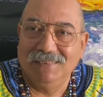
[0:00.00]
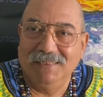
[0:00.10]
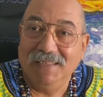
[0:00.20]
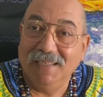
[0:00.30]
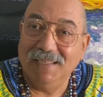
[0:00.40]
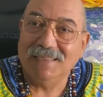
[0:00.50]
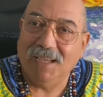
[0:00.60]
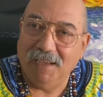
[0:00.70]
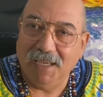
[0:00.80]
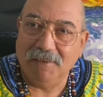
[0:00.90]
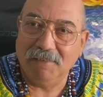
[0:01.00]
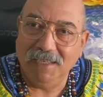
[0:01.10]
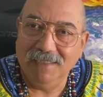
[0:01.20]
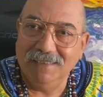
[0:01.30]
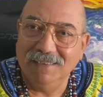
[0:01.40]
Yes, I
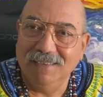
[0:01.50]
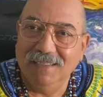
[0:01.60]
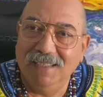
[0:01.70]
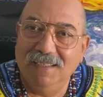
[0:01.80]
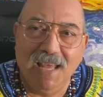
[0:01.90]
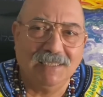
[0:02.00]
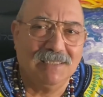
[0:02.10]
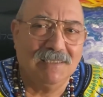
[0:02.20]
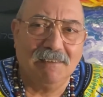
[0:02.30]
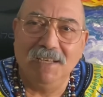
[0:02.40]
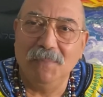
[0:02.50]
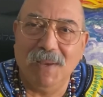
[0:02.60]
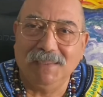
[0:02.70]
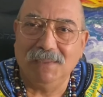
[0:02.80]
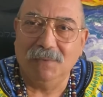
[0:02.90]
agree, it doesn't really
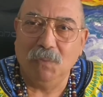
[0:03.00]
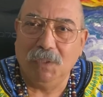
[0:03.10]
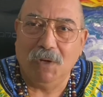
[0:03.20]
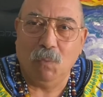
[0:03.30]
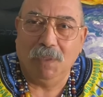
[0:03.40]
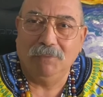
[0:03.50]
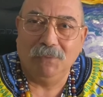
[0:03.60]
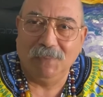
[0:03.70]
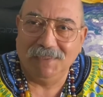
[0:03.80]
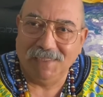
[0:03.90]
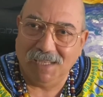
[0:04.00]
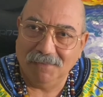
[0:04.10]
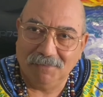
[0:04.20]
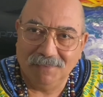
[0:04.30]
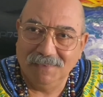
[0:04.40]
matter what I want for myself.
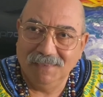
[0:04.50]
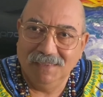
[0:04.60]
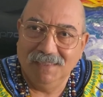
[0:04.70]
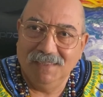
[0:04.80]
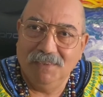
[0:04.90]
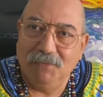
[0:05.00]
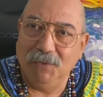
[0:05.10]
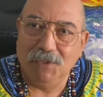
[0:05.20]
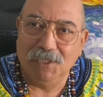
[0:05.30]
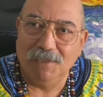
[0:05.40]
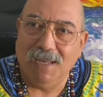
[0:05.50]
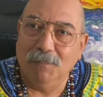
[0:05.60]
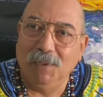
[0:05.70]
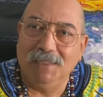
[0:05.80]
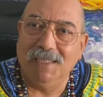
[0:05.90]
Future and
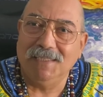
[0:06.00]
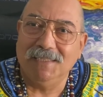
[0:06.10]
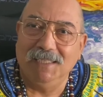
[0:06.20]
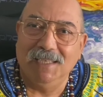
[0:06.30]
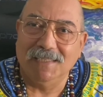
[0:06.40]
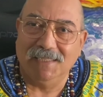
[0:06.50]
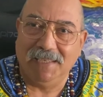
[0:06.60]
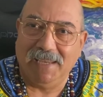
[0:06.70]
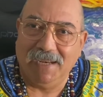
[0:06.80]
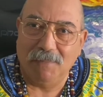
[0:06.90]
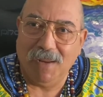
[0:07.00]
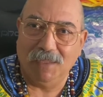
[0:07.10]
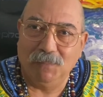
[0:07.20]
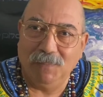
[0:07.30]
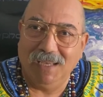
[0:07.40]
my destiny doesn't care
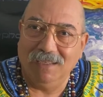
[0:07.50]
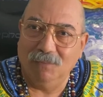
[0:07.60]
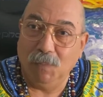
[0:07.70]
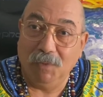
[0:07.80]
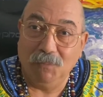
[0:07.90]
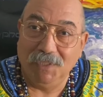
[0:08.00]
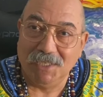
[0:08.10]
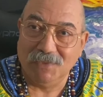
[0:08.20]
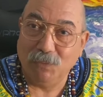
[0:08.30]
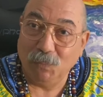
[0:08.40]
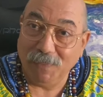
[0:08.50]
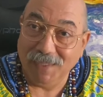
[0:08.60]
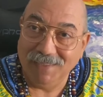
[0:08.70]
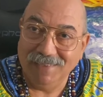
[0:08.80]
about me and my wishes for me.